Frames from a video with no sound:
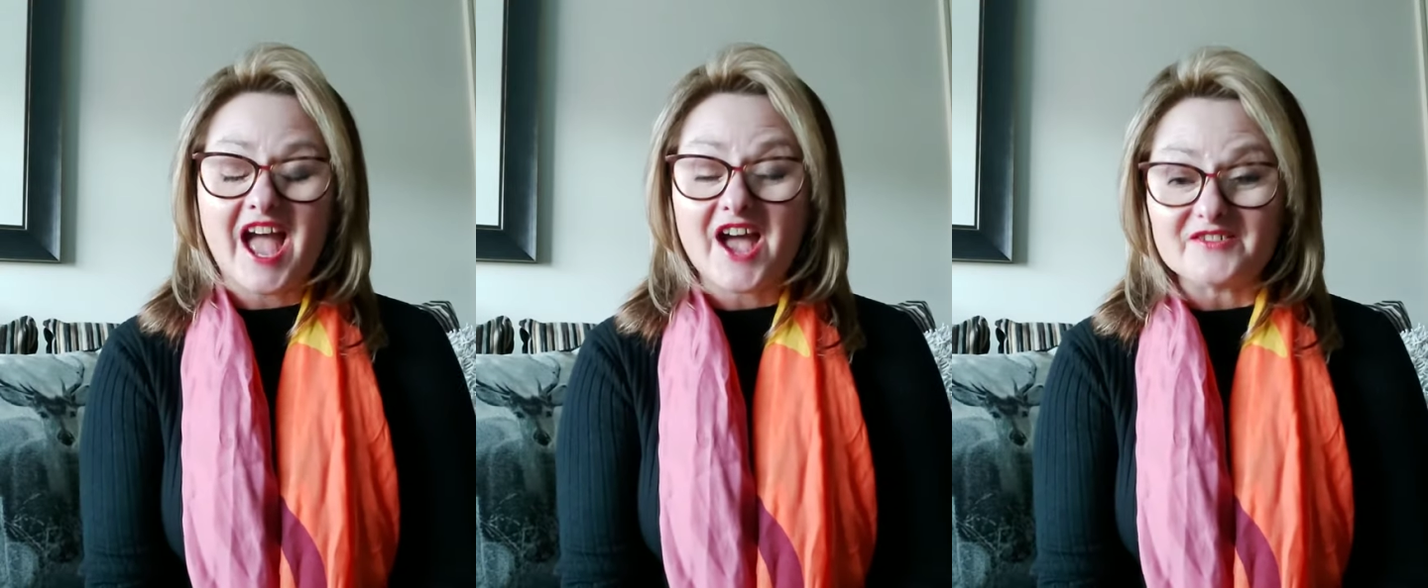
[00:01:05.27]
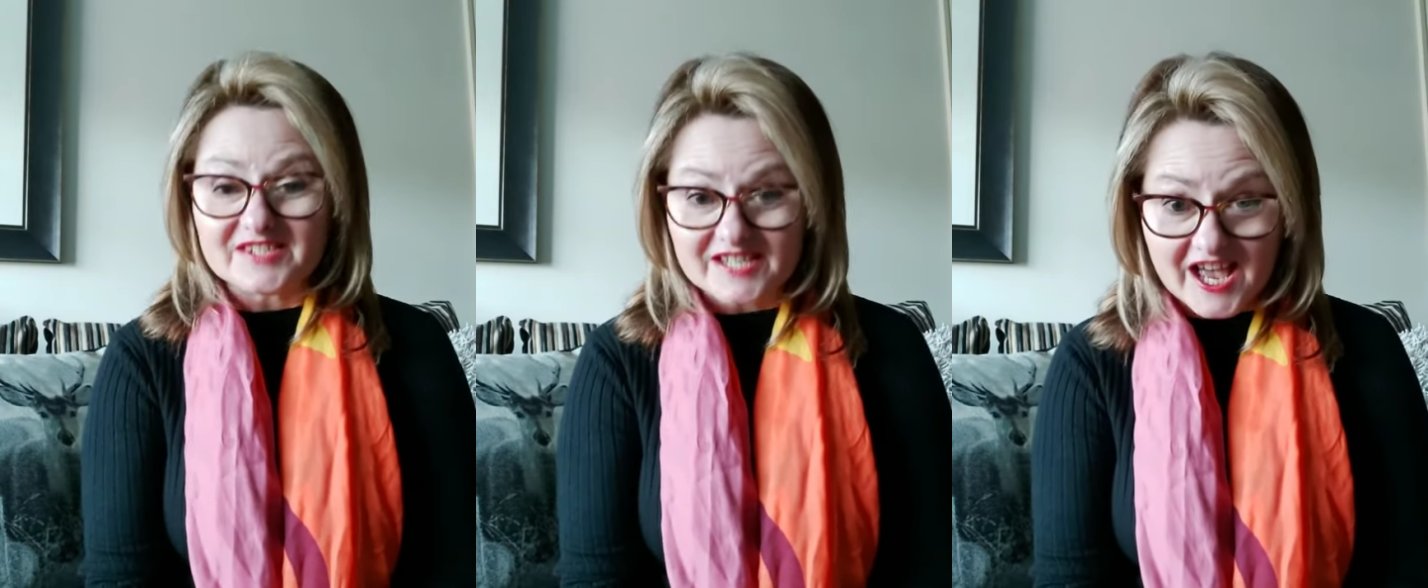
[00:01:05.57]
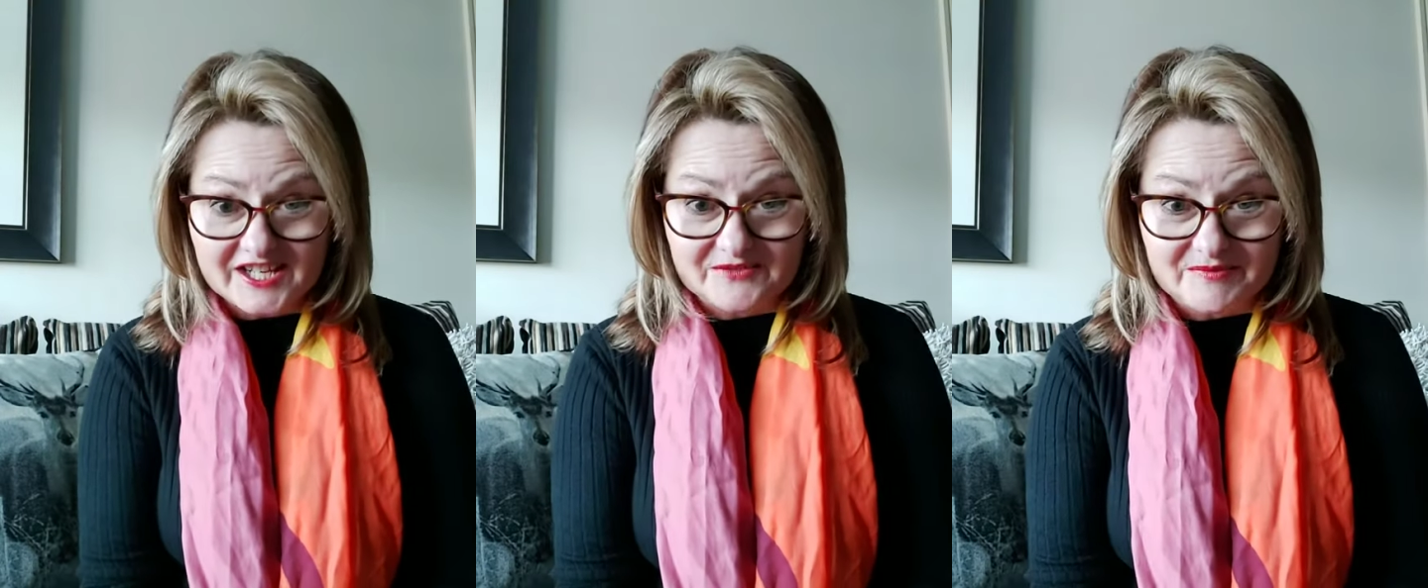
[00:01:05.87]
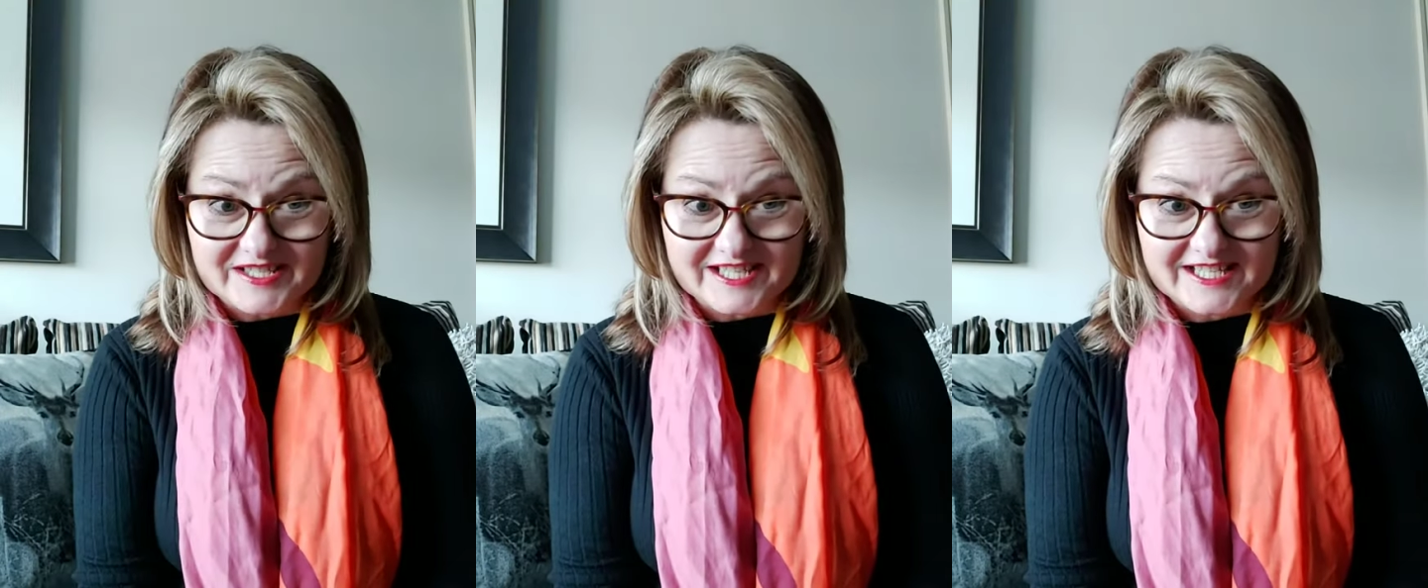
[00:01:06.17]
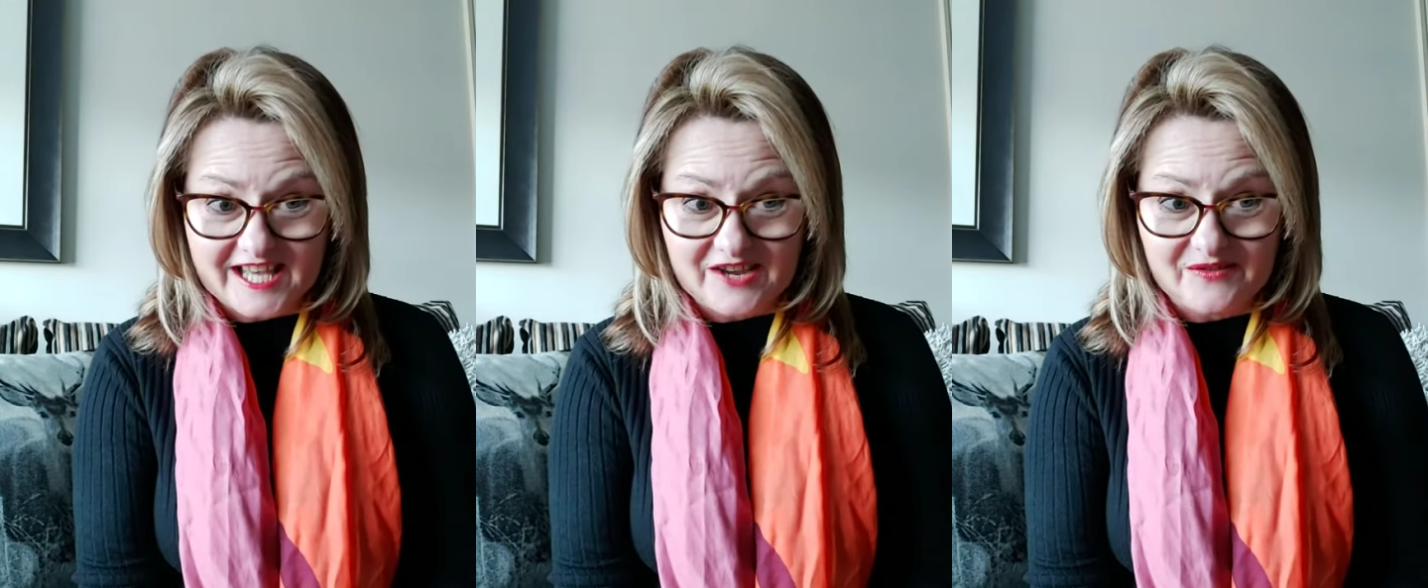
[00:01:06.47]
Outside of
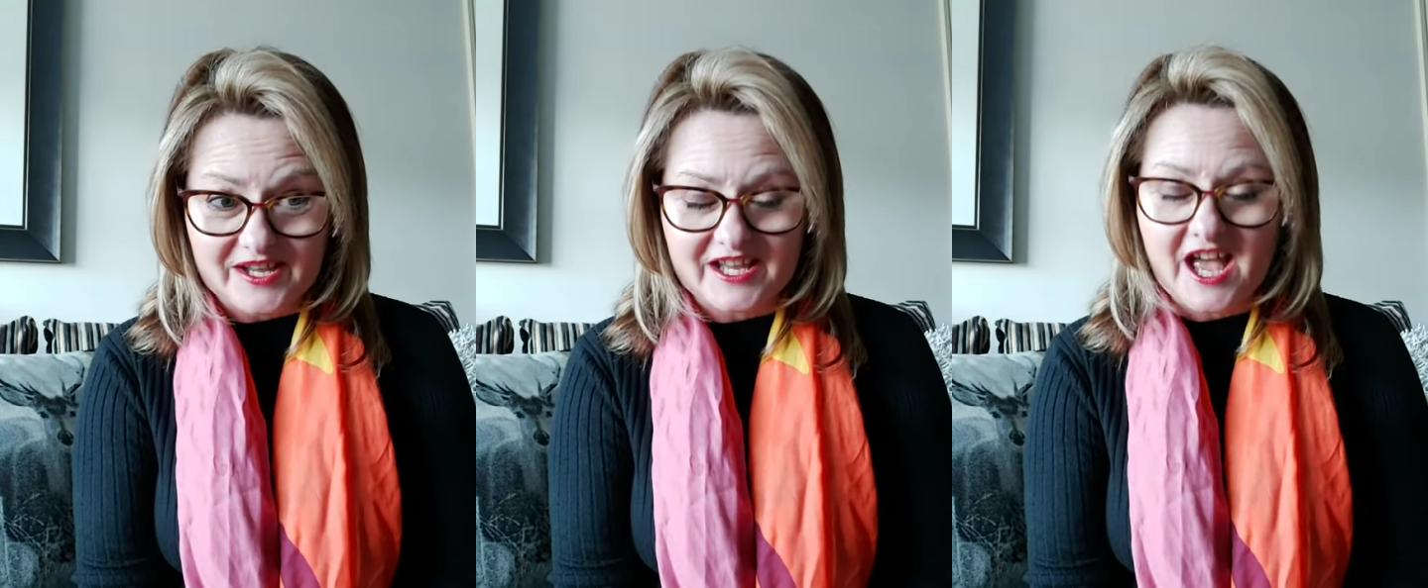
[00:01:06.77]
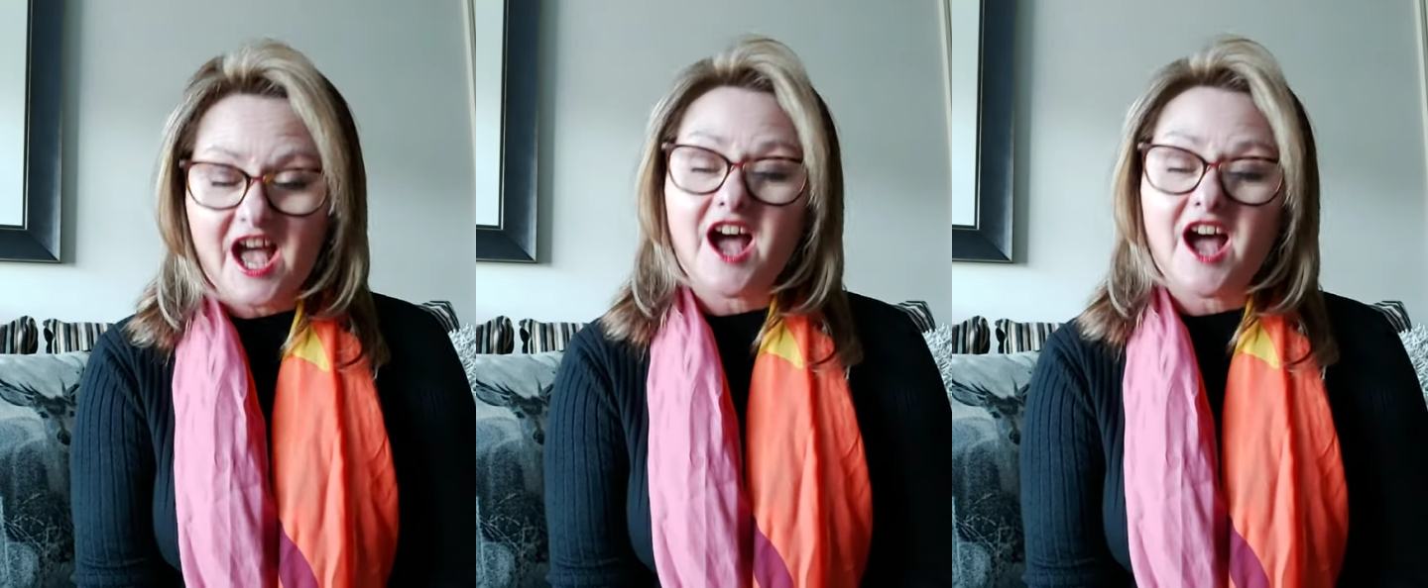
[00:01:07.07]
Business Gateway,